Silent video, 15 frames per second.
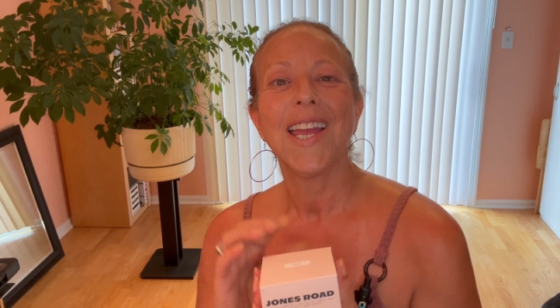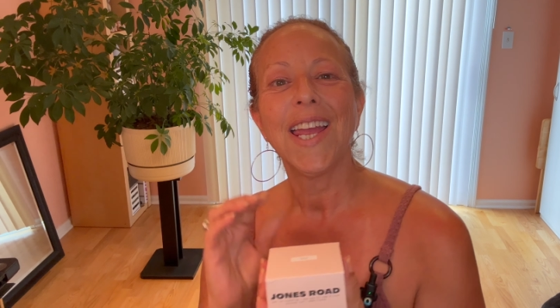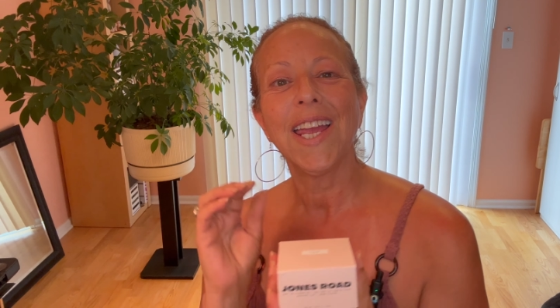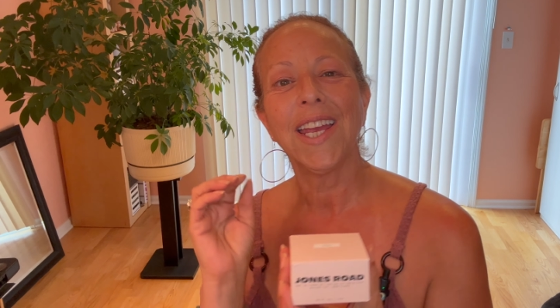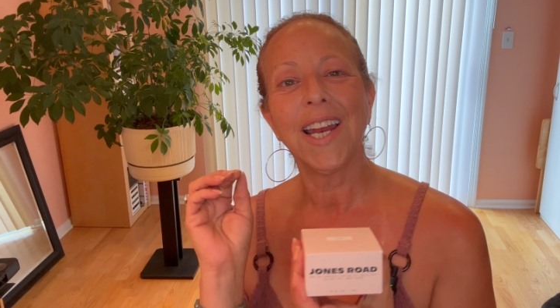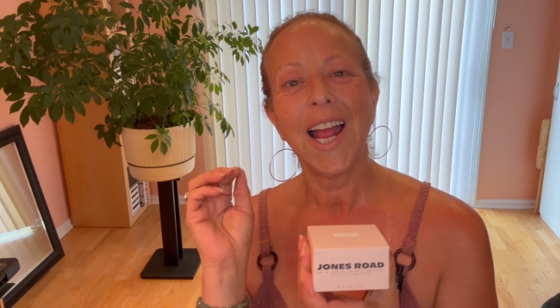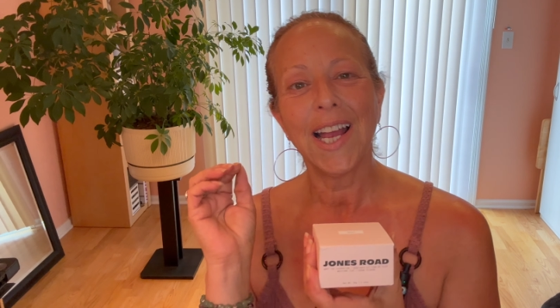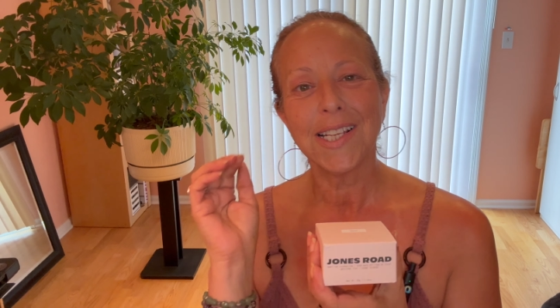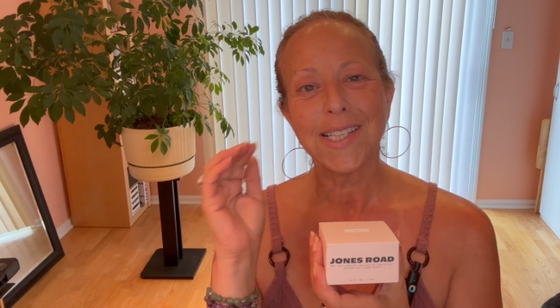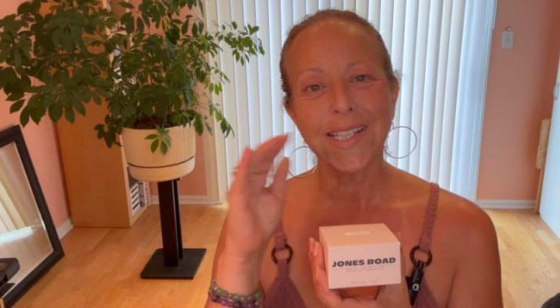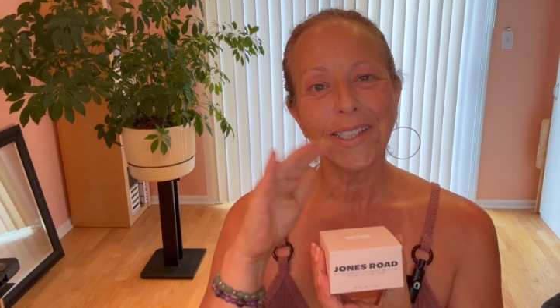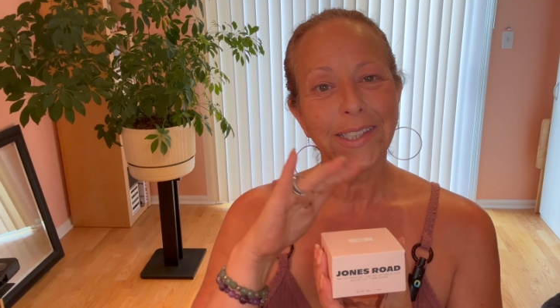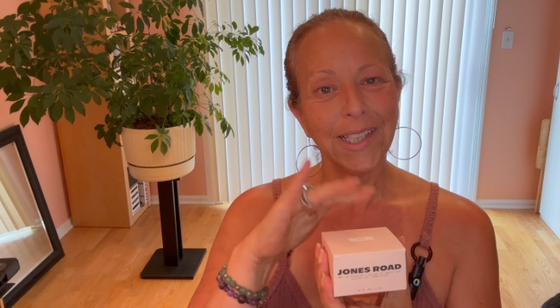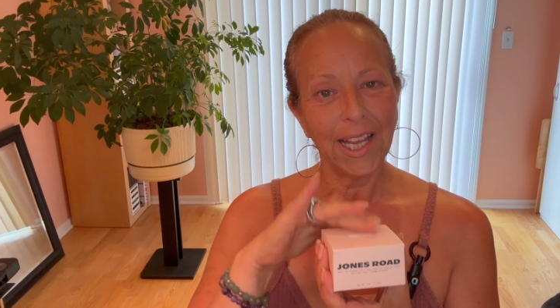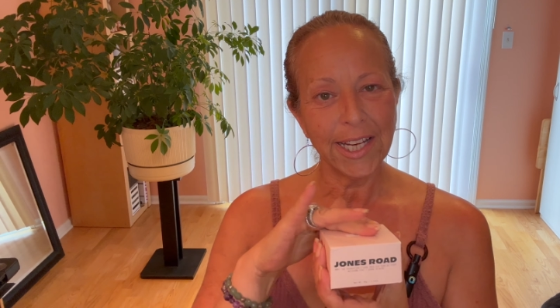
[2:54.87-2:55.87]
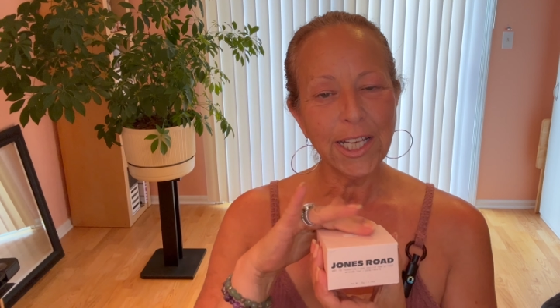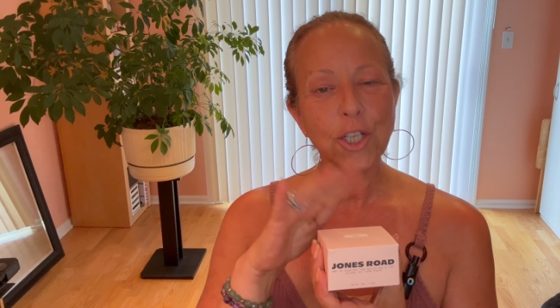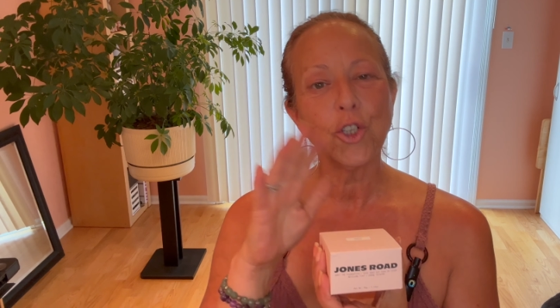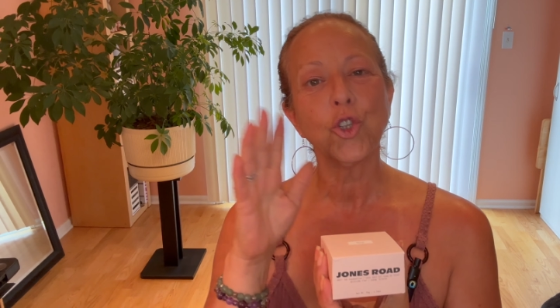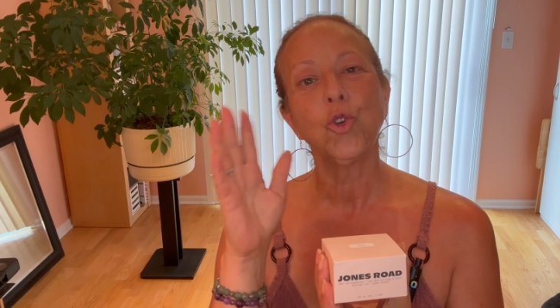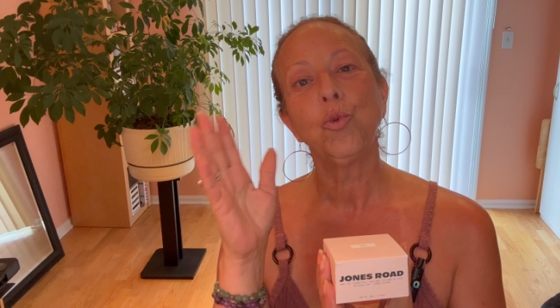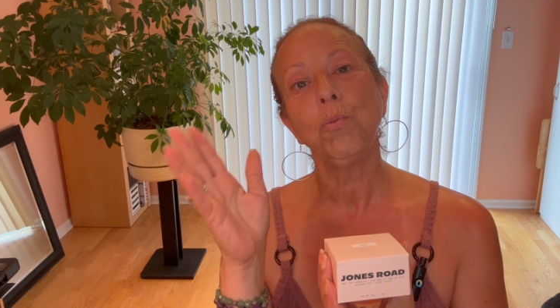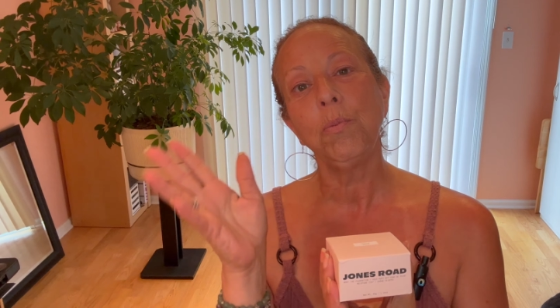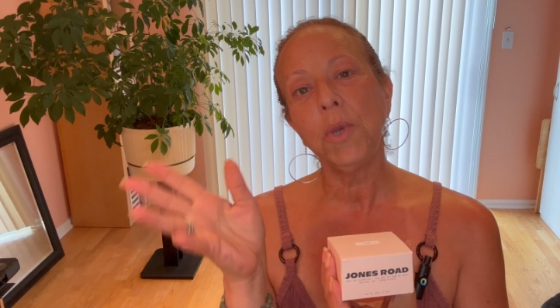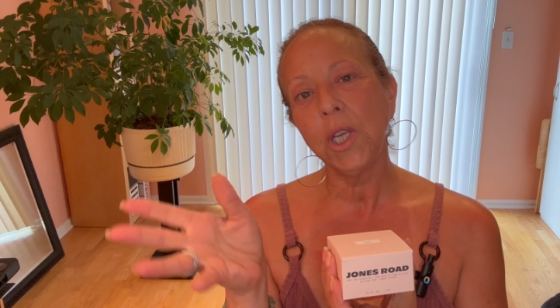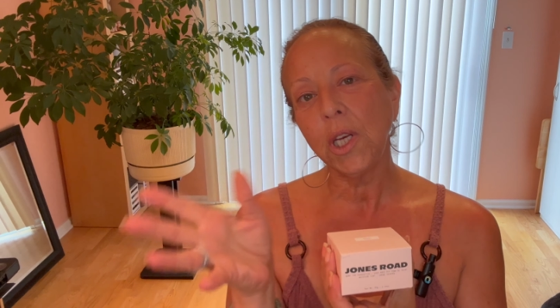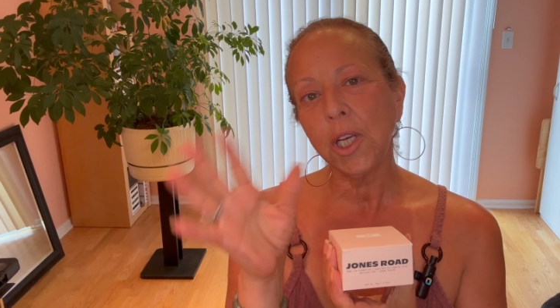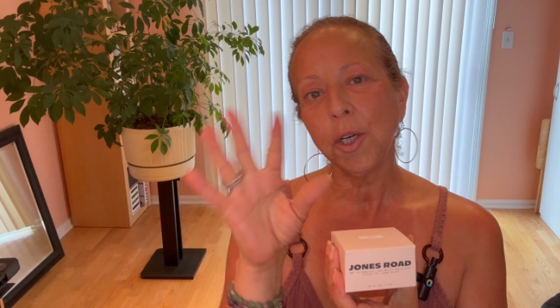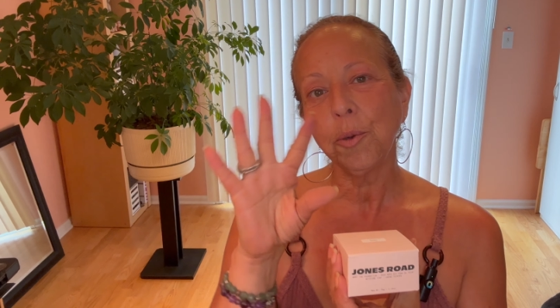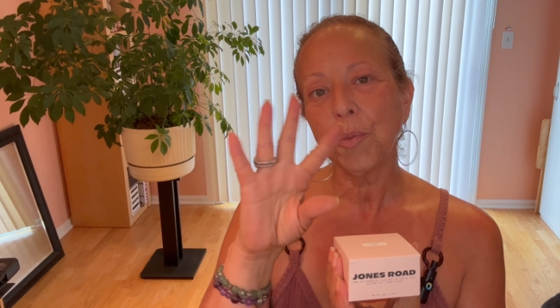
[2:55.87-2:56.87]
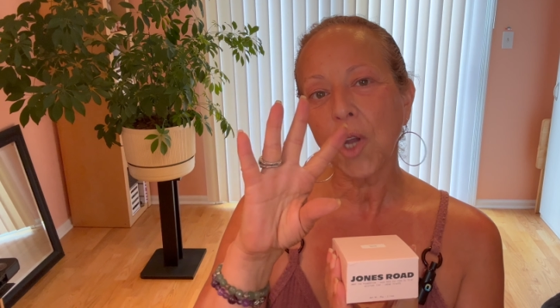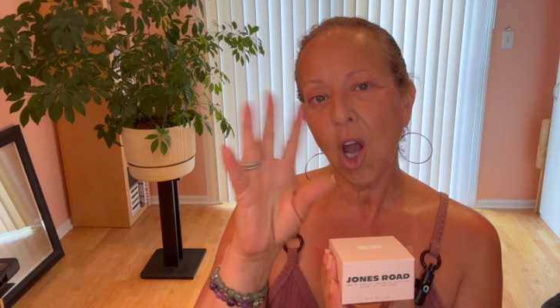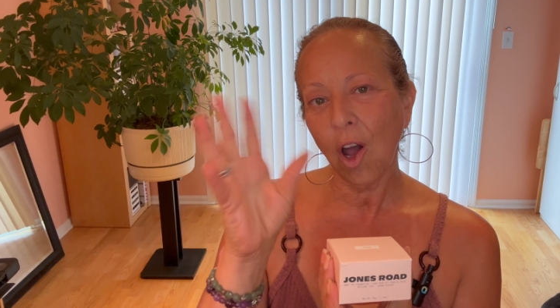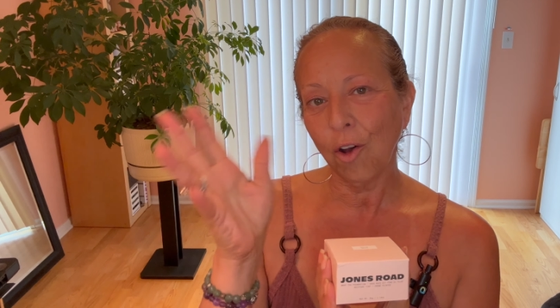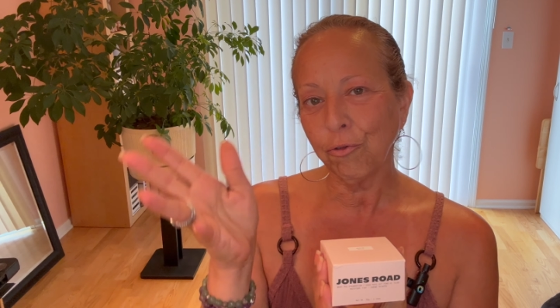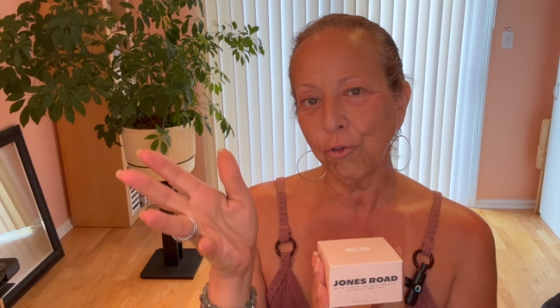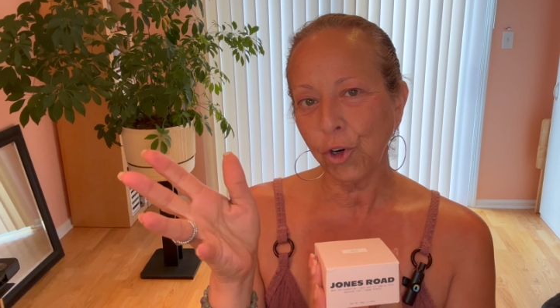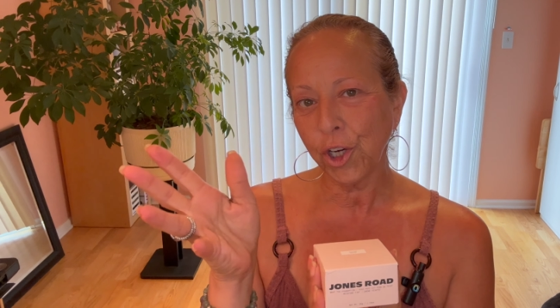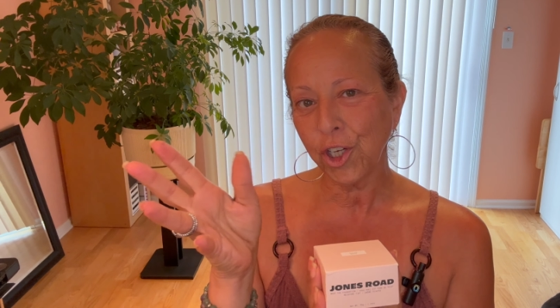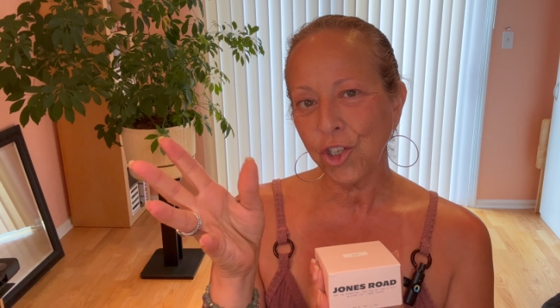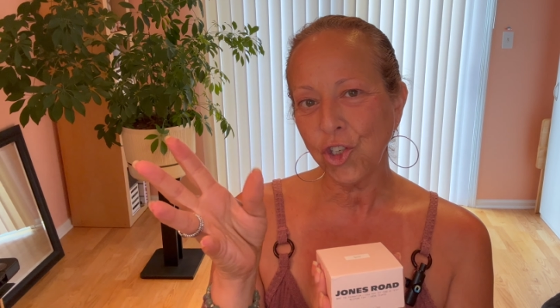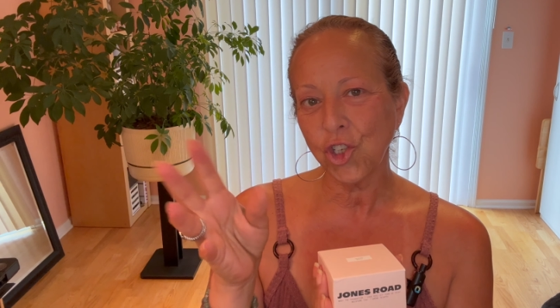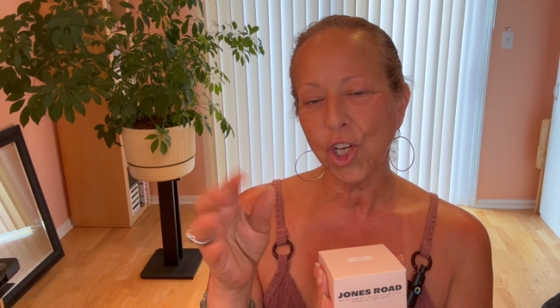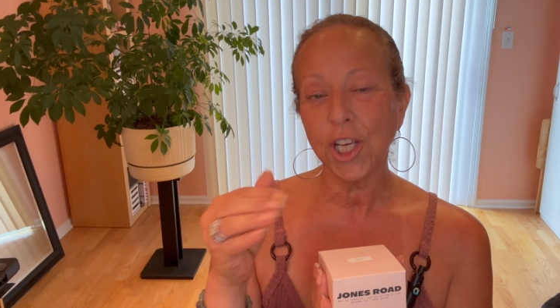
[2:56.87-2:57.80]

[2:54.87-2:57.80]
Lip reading: It has light to medium coverage.